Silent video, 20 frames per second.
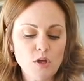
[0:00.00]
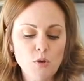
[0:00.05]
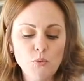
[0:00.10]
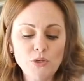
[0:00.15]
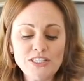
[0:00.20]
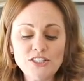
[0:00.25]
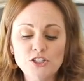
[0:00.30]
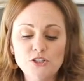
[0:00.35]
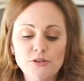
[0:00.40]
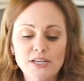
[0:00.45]

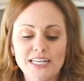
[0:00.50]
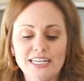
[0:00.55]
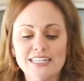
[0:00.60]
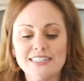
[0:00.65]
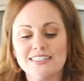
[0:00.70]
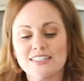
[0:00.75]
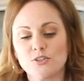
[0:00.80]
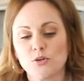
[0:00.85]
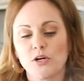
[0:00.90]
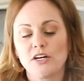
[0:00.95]
Once you get
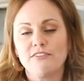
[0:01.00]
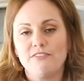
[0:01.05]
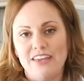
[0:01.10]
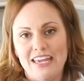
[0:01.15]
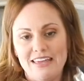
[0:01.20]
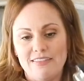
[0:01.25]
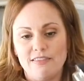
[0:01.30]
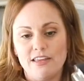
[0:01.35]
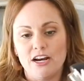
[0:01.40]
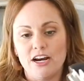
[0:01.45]
it sort of
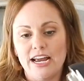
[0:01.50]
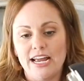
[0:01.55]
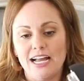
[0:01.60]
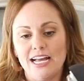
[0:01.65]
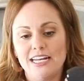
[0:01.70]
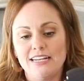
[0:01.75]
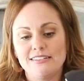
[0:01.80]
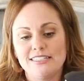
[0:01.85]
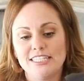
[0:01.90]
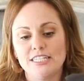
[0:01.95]
in there, I
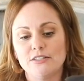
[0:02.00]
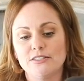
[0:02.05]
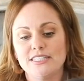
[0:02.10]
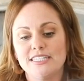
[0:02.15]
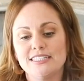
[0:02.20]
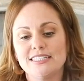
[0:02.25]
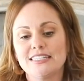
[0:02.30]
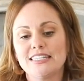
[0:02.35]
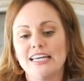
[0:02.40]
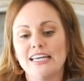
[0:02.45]
kind of tilt
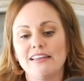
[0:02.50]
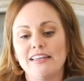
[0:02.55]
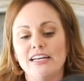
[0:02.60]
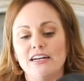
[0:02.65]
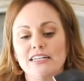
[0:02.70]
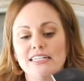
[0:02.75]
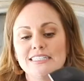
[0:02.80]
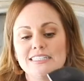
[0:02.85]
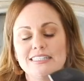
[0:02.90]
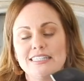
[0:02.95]
it slightly
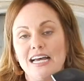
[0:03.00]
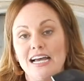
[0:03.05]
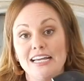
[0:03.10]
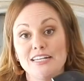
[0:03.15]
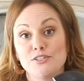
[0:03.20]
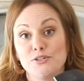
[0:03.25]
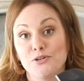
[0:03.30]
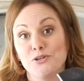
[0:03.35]
on its side.